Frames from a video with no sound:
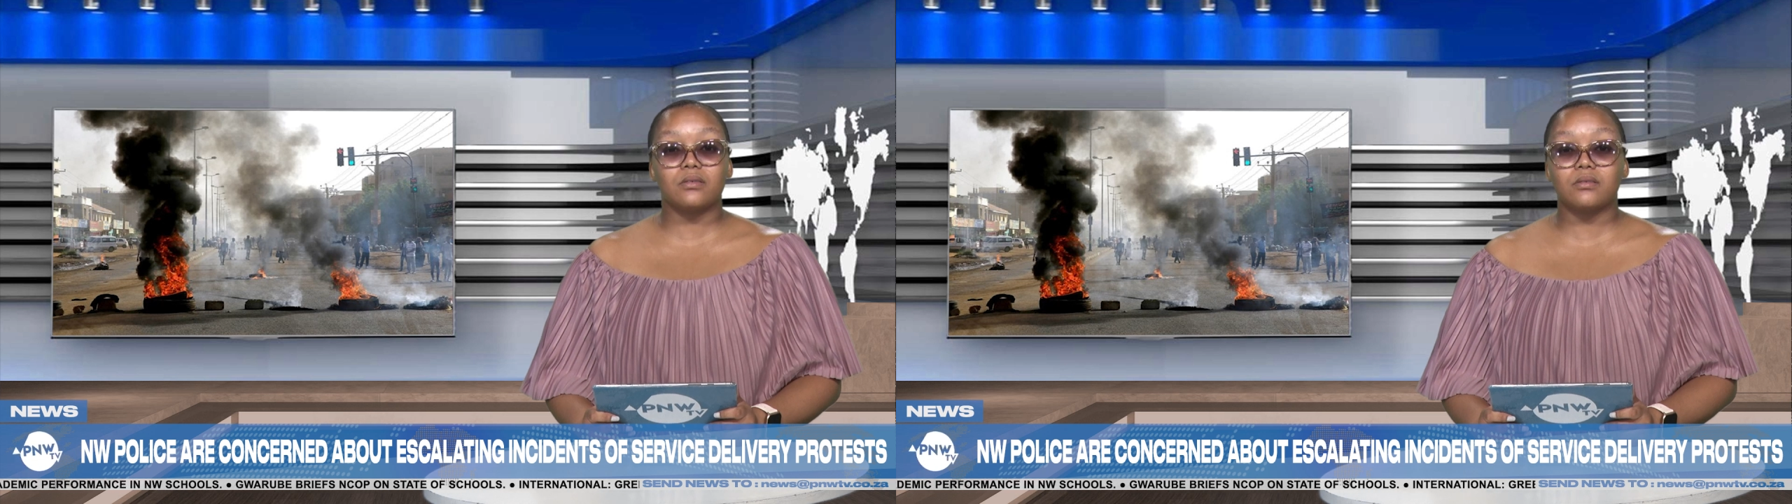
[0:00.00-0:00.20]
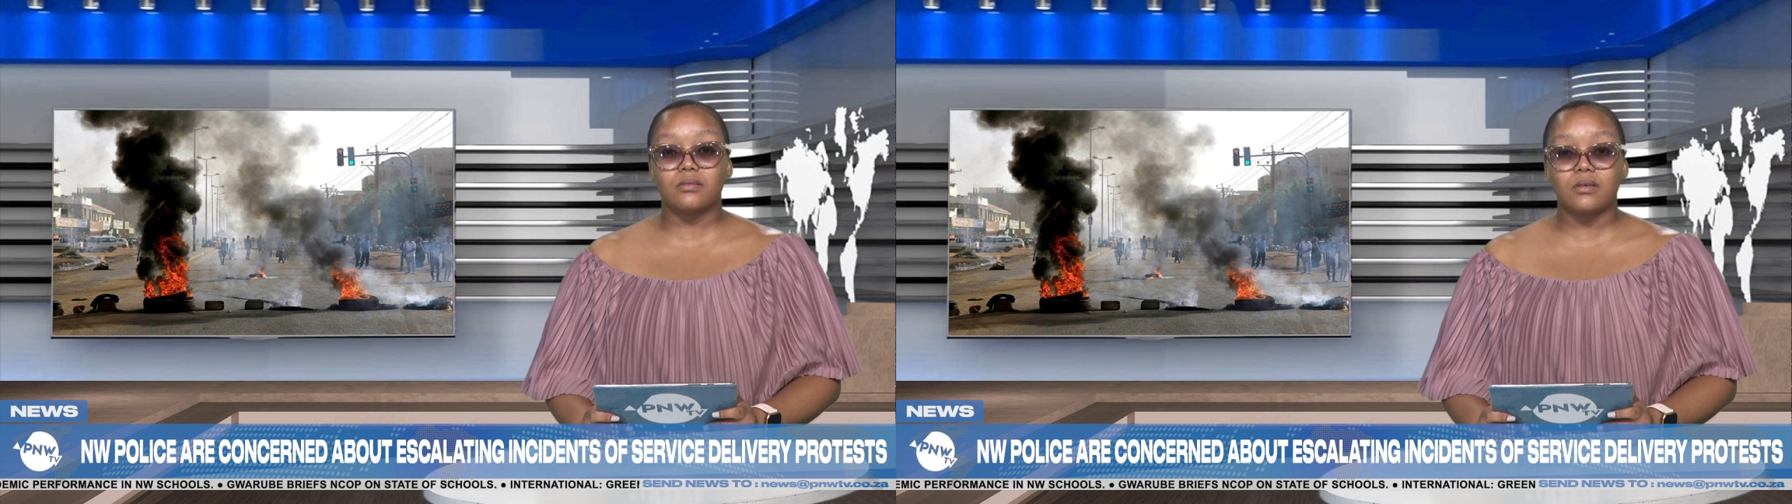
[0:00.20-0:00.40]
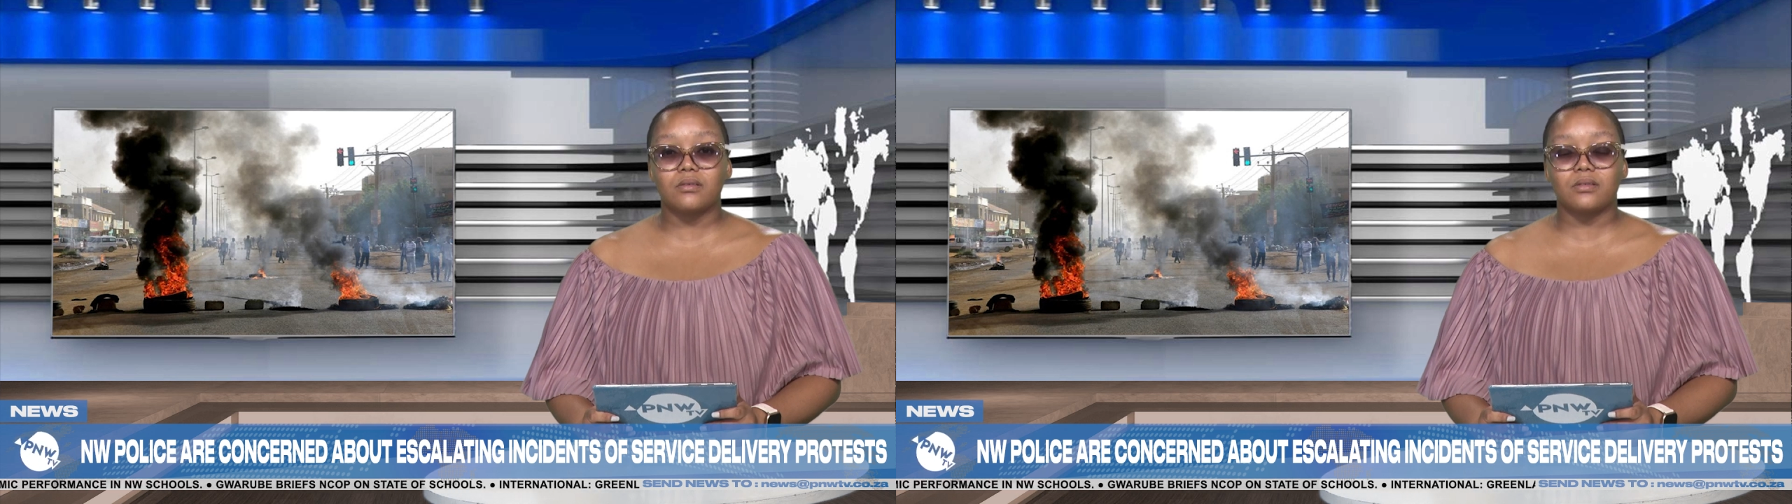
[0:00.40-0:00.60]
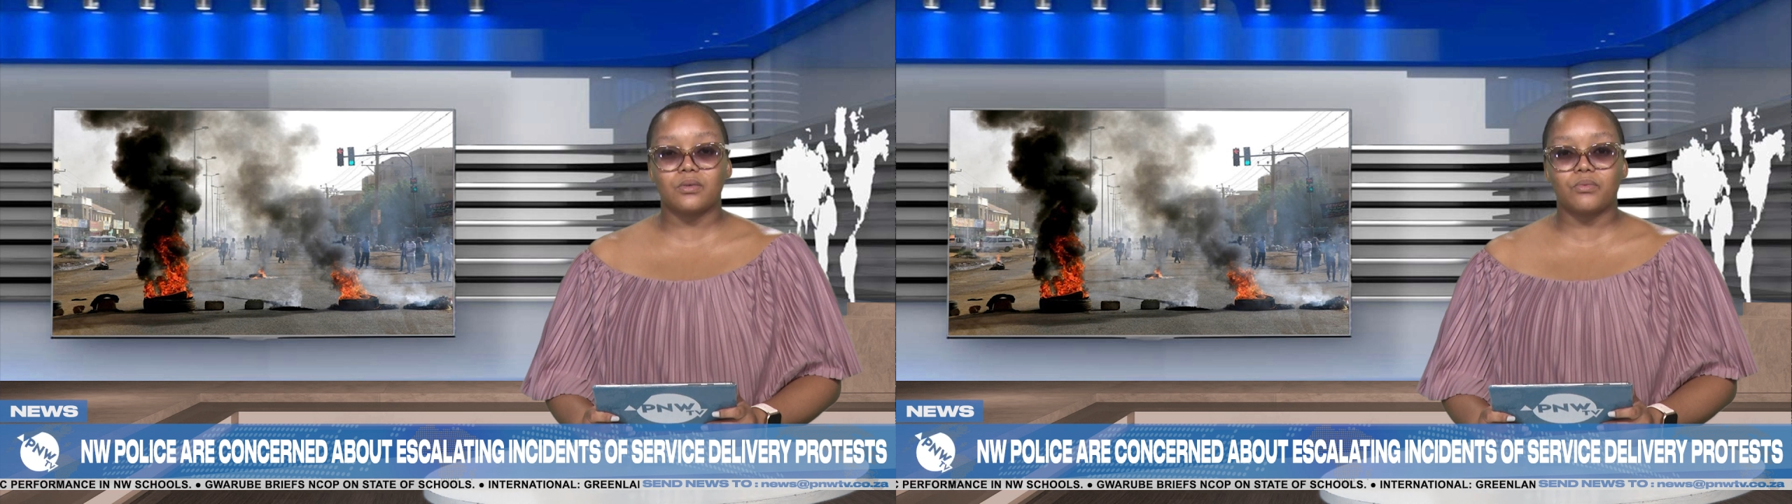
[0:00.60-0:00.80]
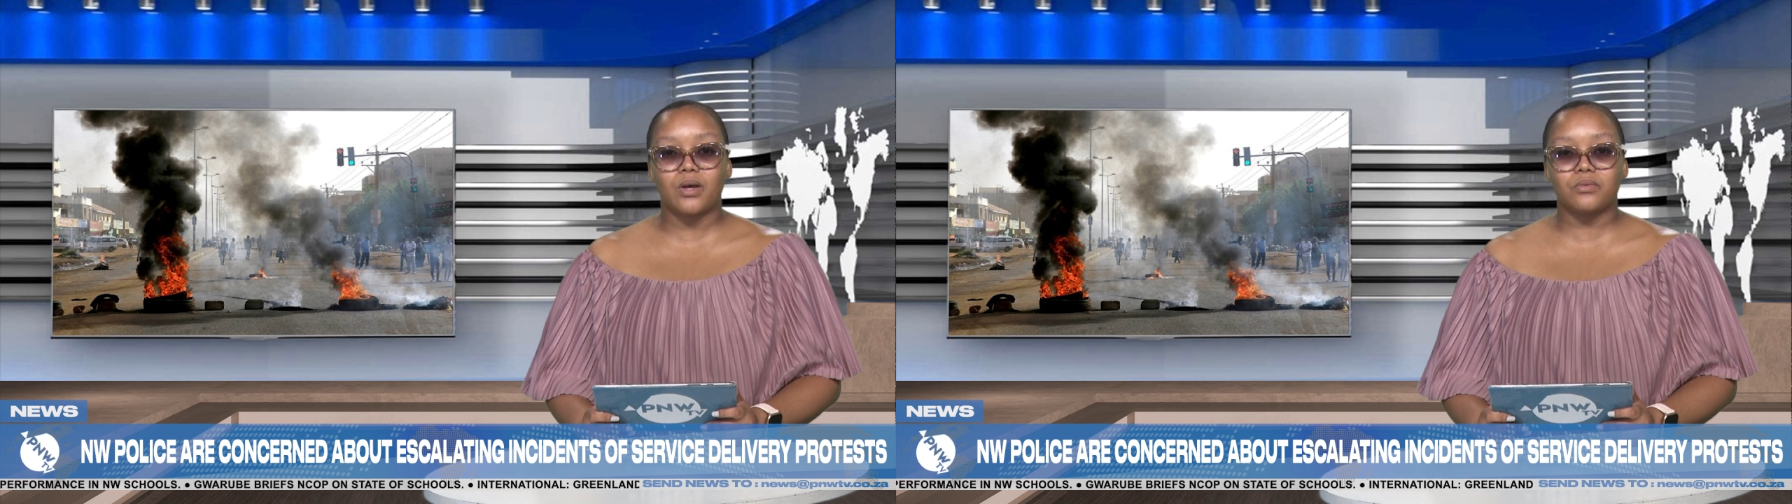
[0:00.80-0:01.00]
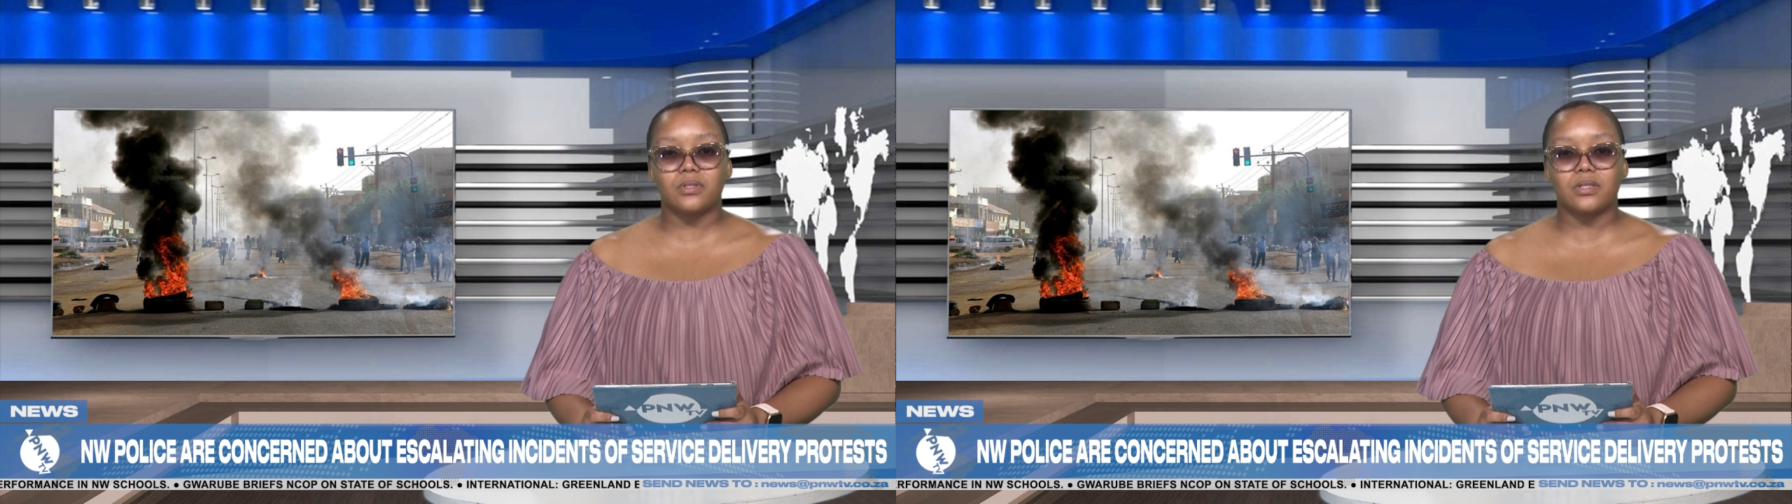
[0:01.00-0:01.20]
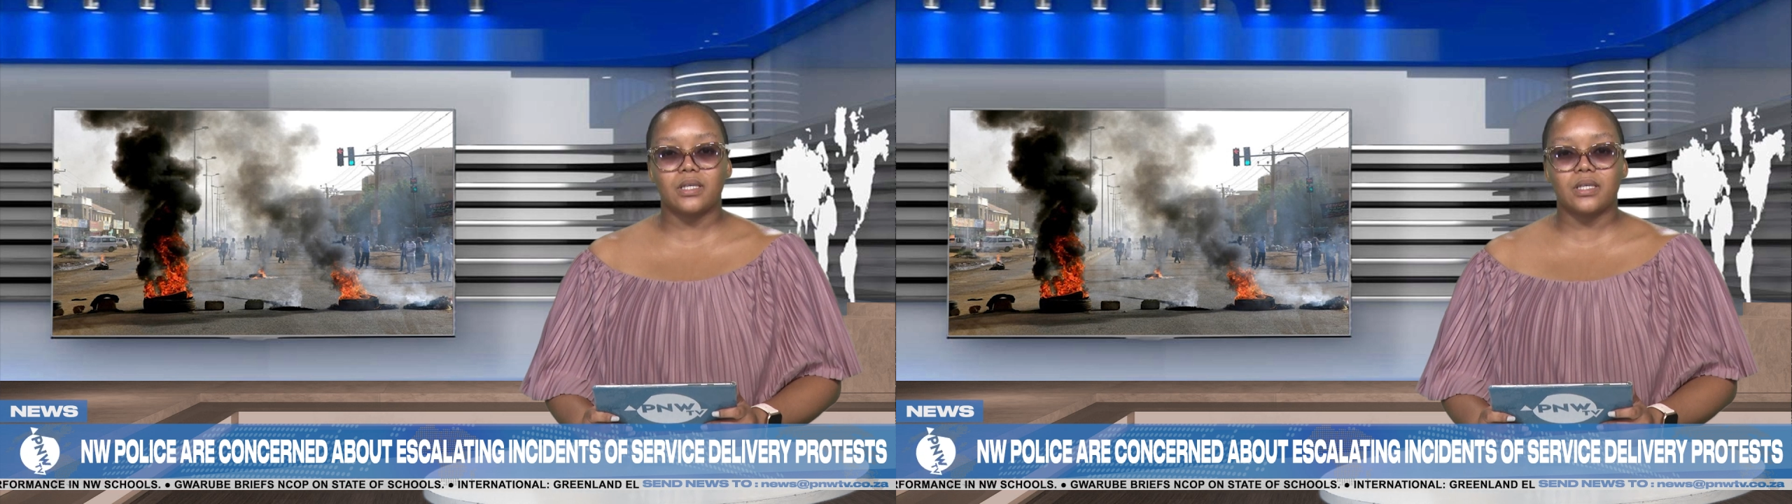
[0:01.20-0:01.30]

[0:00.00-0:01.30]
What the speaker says: concerns around